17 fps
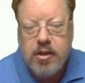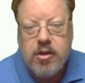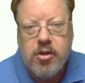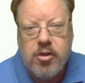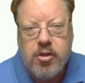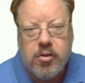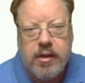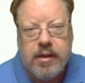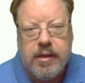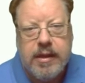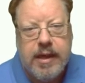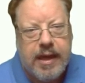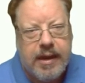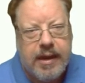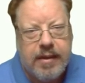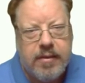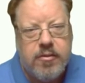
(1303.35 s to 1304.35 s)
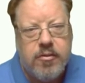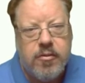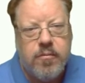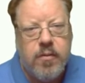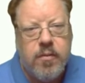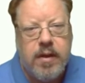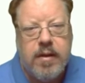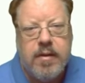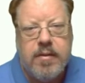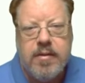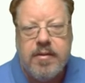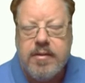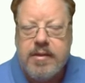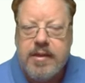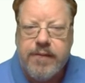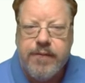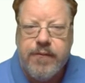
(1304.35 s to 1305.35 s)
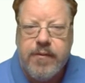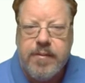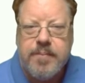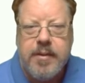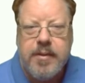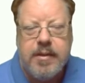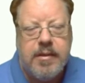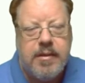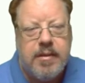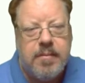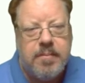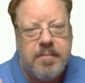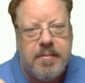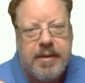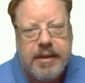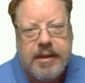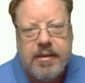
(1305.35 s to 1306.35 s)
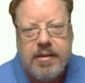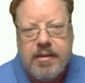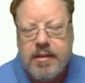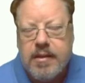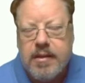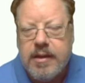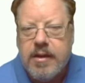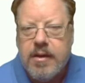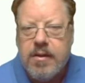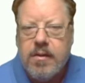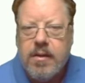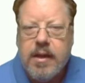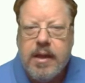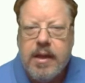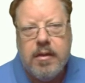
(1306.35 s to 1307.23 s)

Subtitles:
you can get it to where it's different, but the meaning's clear,